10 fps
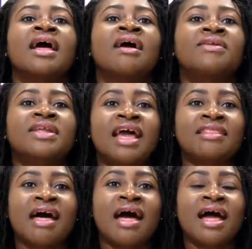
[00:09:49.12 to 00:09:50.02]
On the
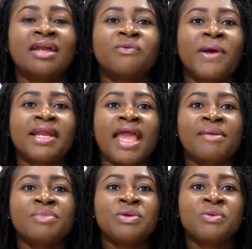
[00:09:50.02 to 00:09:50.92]
other hand, when
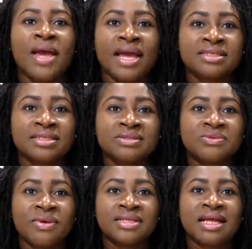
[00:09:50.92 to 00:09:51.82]
MUX is
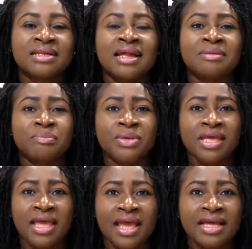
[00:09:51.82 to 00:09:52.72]
greater than
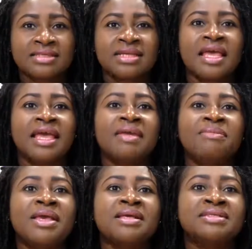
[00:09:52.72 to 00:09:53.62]
PX, it
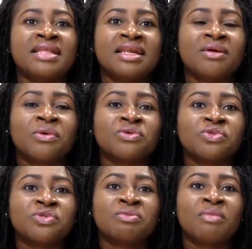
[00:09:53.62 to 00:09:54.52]
means that the
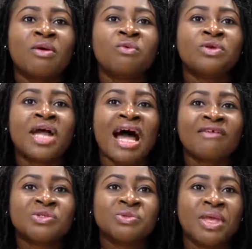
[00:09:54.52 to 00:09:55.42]
consumer would
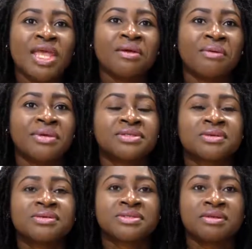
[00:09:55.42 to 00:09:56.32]
have to increase
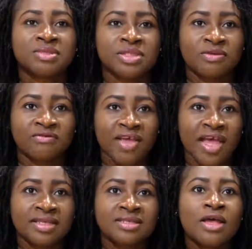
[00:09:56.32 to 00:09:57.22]
consumption of
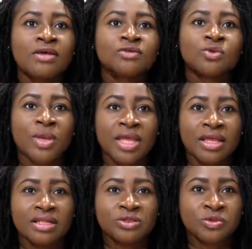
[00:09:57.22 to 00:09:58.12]
X
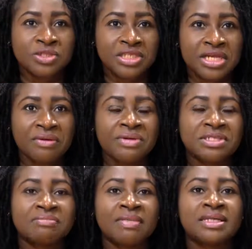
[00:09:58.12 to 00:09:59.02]
to
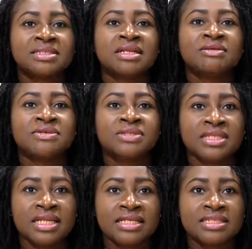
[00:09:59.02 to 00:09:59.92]
decrease marginal
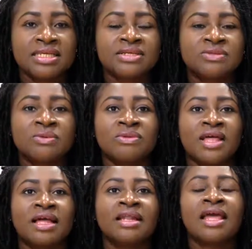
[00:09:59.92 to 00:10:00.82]
utility so
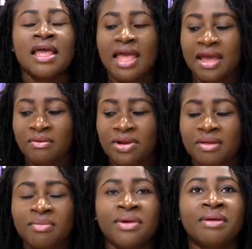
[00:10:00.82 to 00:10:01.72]
that
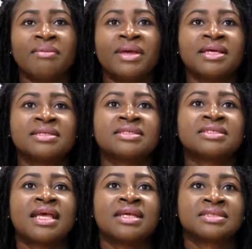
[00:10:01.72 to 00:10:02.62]
equilibrium
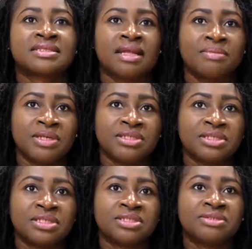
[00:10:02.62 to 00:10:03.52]
is
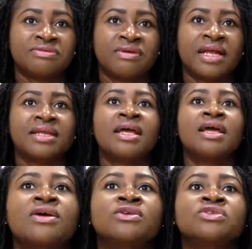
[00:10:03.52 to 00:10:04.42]
established, right?
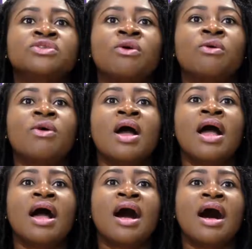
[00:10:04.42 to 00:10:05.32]
So
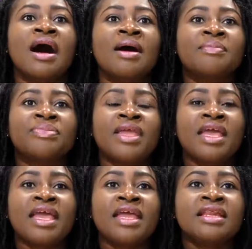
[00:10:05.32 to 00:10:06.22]

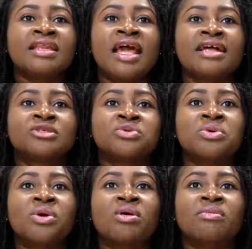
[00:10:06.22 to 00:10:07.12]
In a
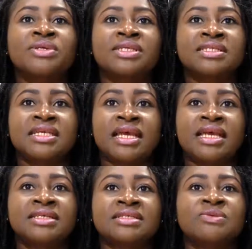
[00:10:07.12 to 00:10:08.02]
two-commodity
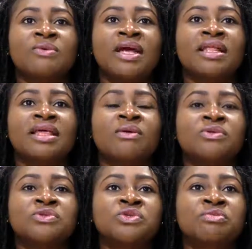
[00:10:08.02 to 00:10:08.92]
case where the
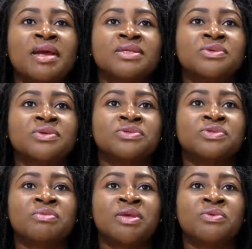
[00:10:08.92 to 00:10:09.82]
consumer is
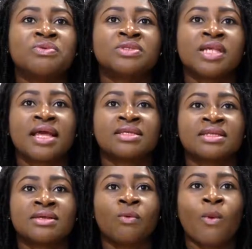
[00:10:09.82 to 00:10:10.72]
consuming goods
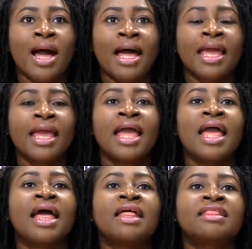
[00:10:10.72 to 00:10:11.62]
X and Y,
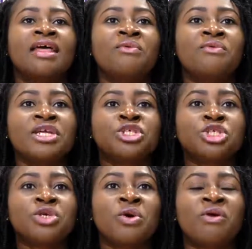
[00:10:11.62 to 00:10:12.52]
the
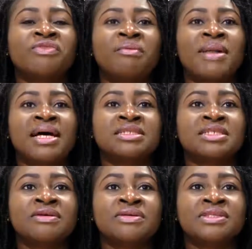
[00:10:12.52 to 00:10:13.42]
ratio of the
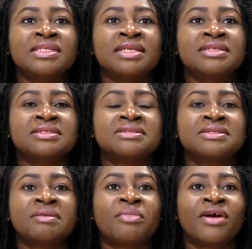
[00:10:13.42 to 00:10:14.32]
marginal utility to
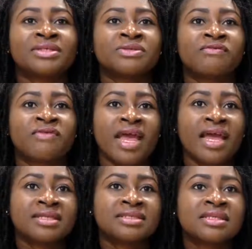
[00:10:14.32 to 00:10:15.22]
the price of
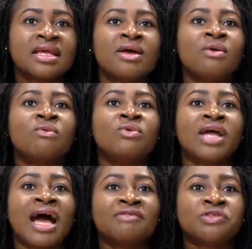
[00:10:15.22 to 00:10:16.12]
X would
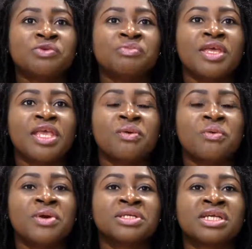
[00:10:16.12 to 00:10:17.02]
have to be
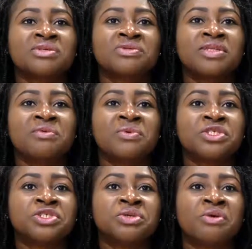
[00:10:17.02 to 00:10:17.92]
equated to the
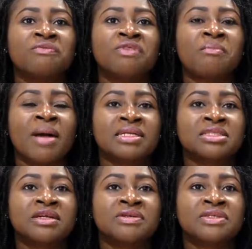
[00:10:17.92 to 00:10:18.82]
ratio of the
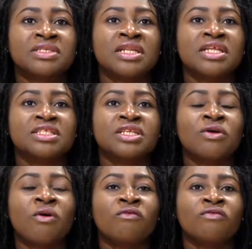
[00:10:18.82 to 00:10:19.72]
marginal utility
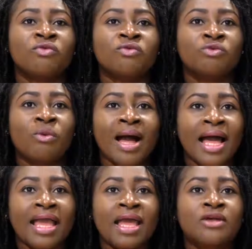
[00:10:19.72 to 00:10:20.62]
of good
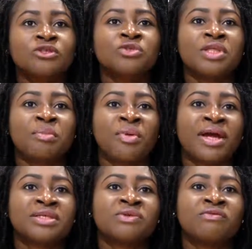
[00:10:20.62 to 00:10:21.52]
Y to the
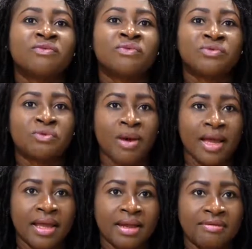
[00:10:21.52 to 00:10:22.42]
price of good
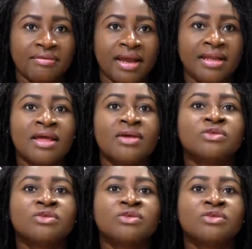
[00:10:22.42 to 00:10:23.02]
Y, right?